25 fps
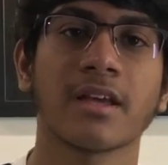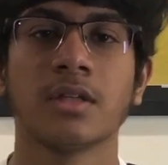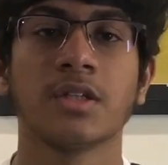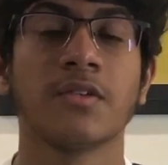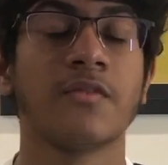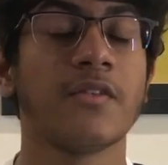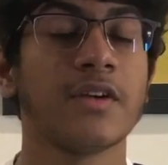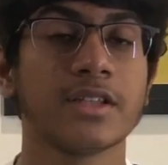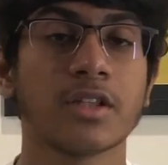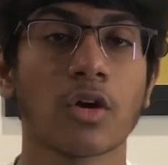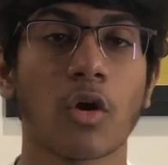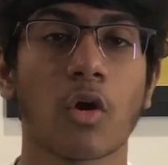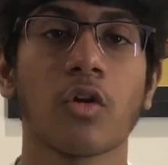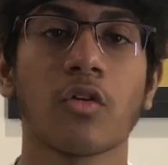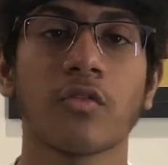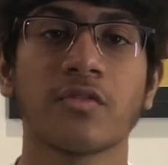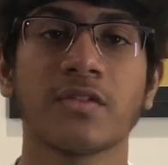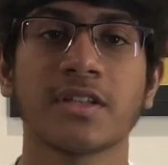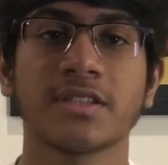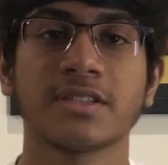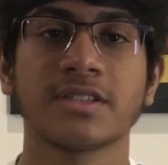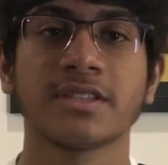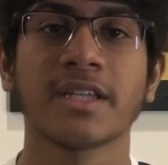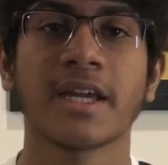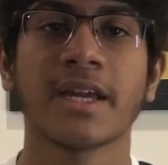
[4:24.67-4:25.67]
With all of
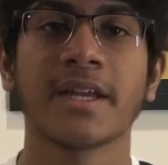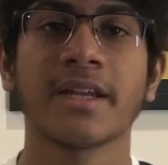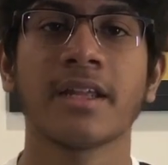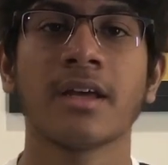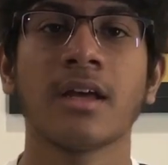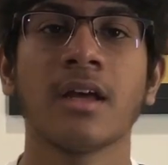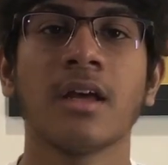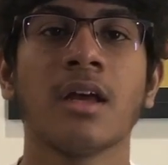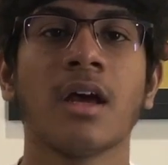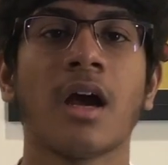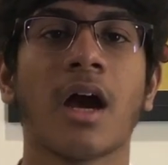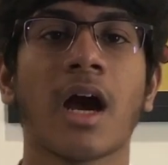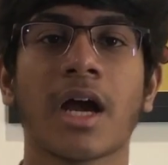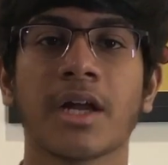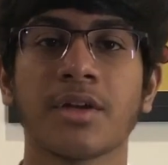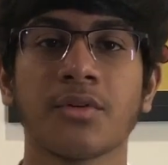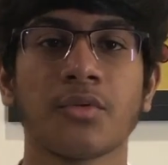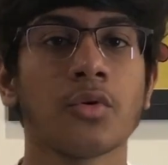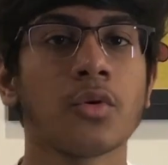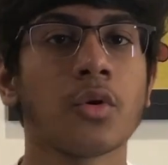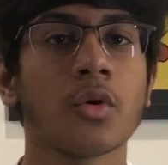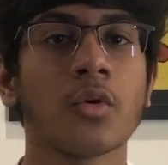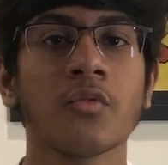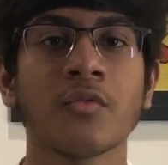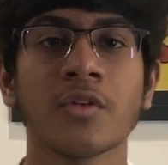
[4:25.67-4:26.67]
this said, I
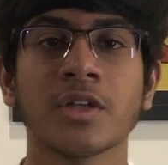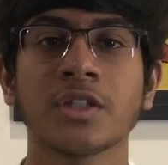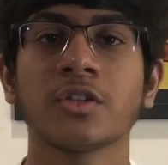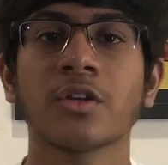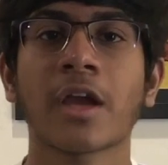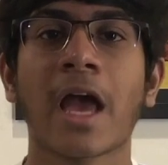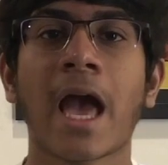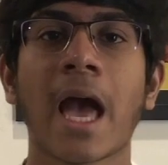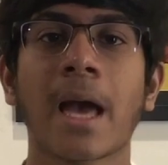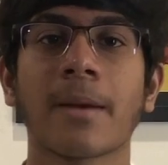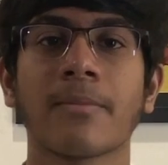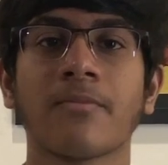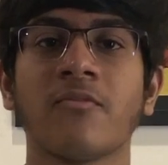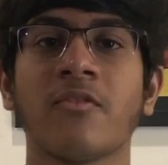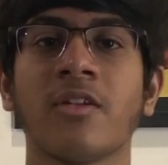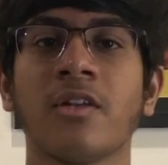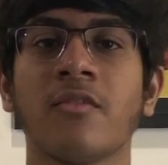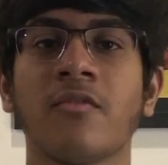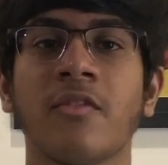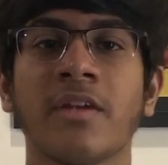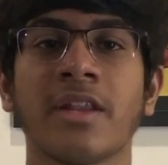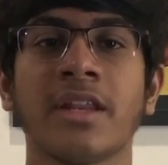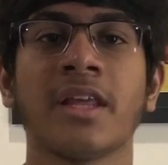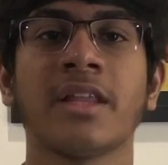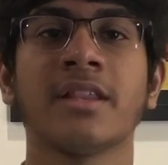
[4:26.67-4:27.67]
don't know which app will
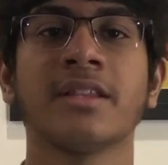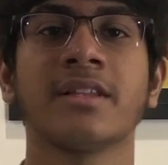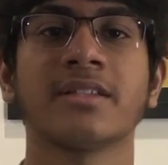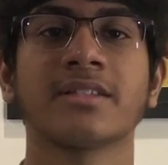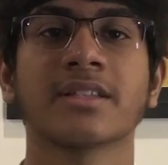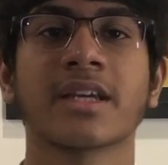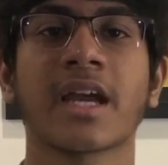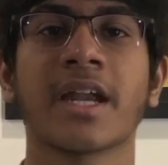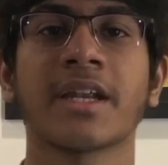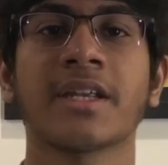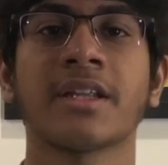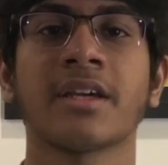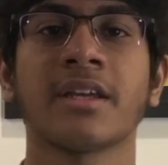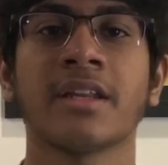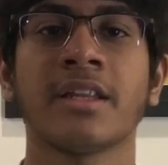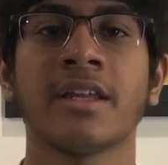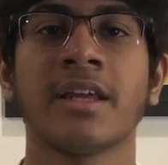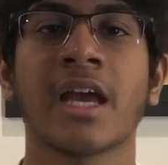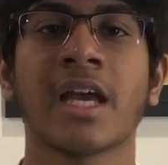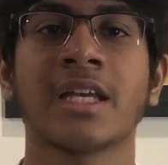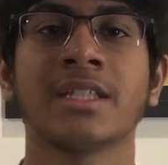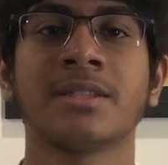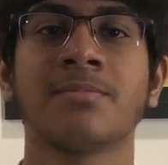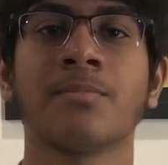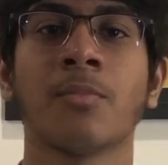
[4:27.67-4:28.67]
win in this category,
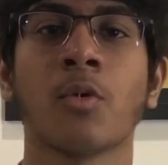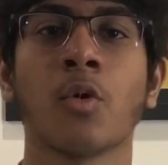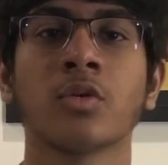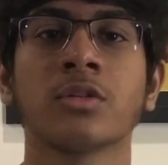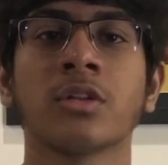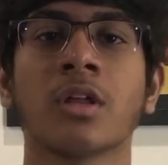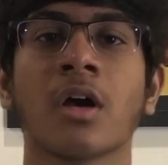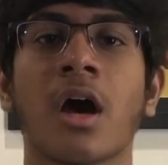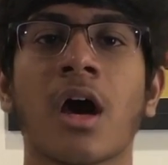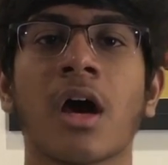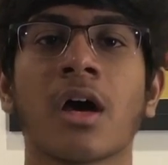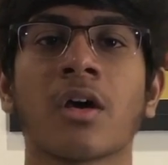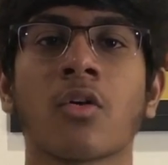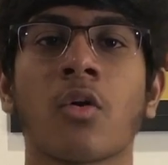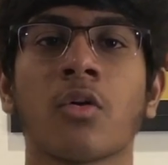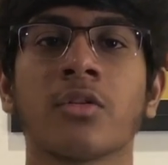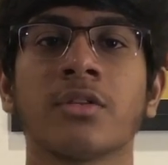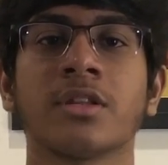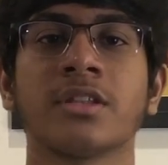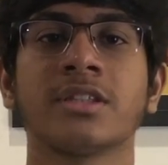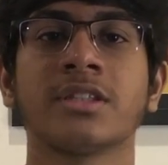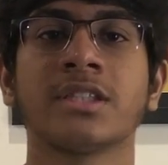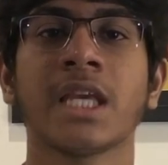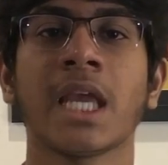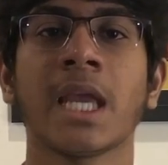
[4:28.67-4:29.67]
as both are on
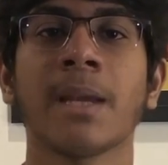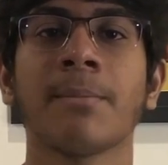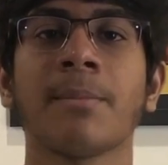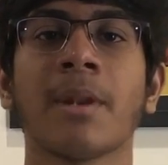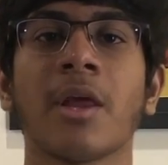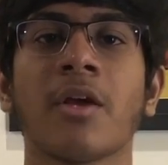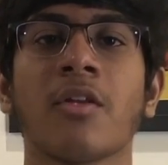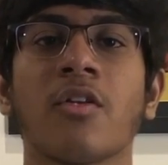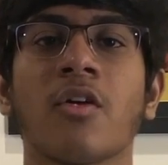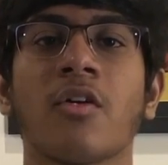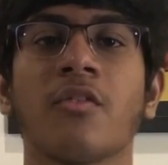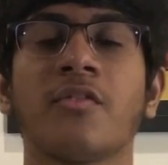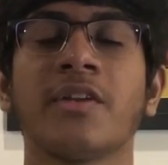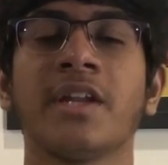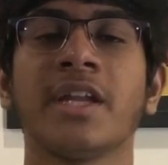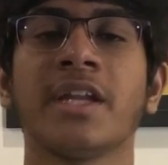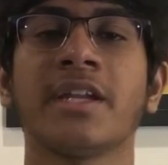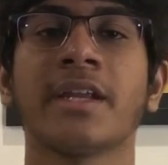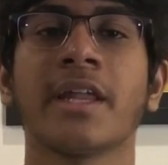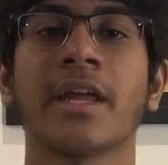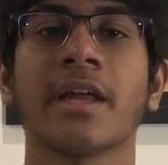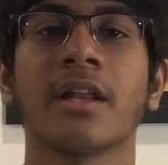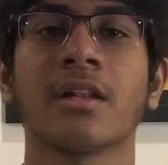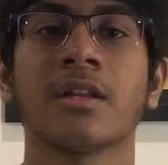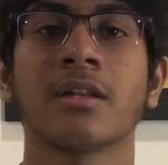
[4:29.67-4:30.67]
the same level of
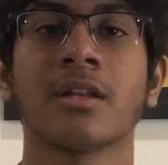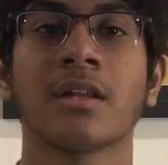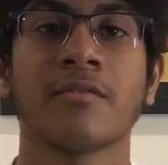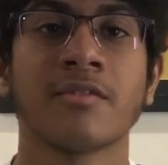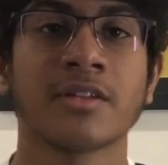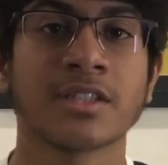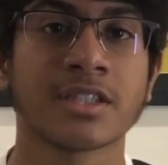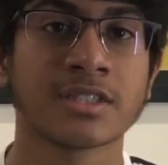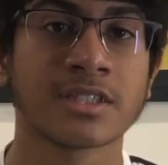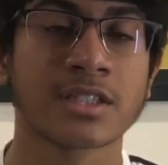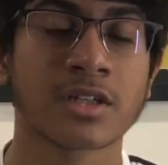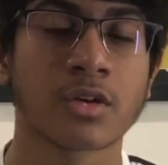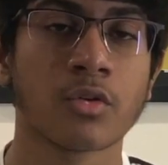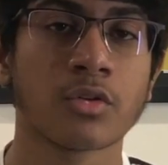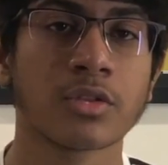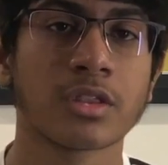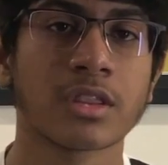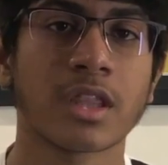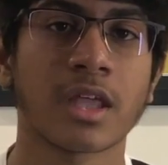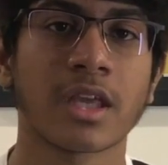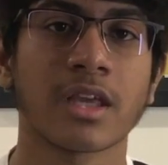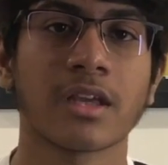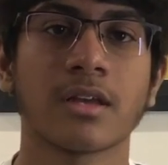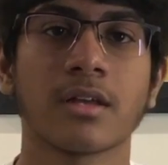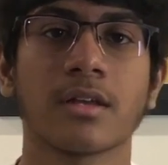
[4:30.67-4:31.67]
detail, which is a good
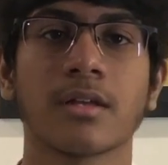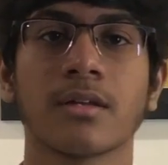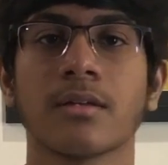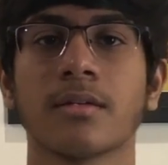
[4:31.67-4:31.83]
thing.